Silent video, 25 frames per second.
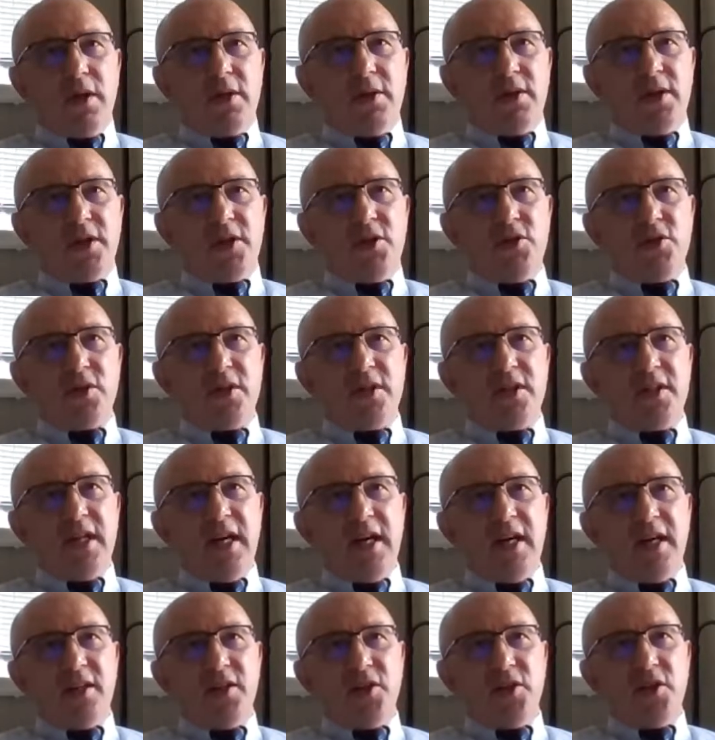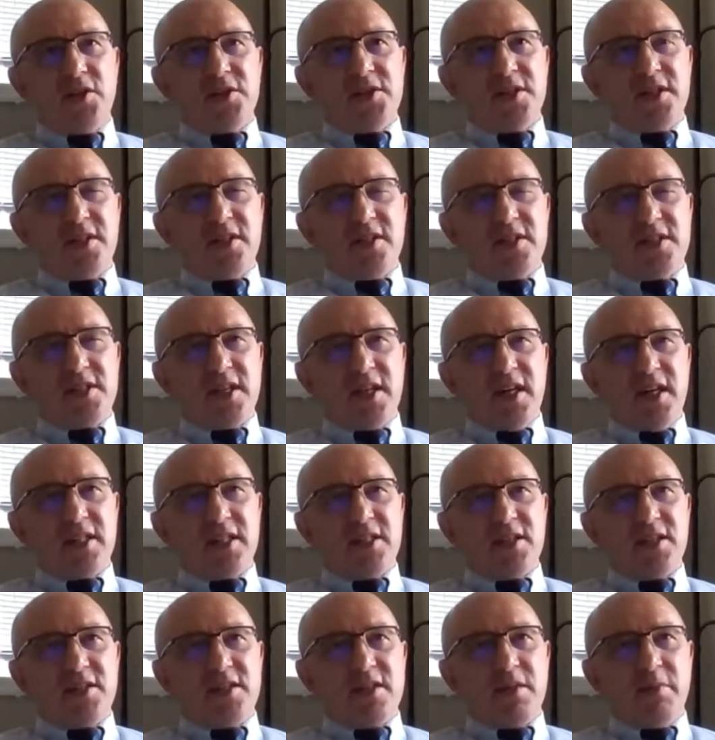the current dialogues and
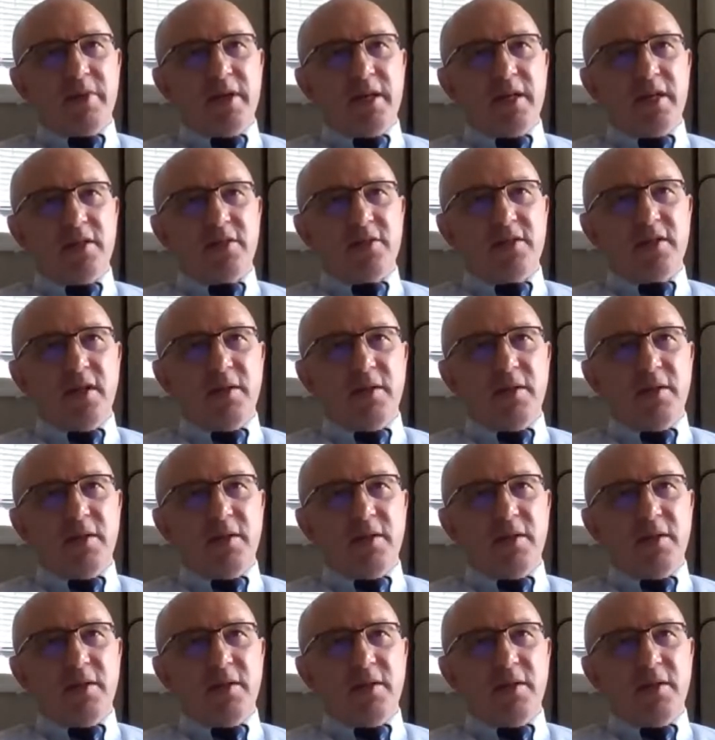discussions about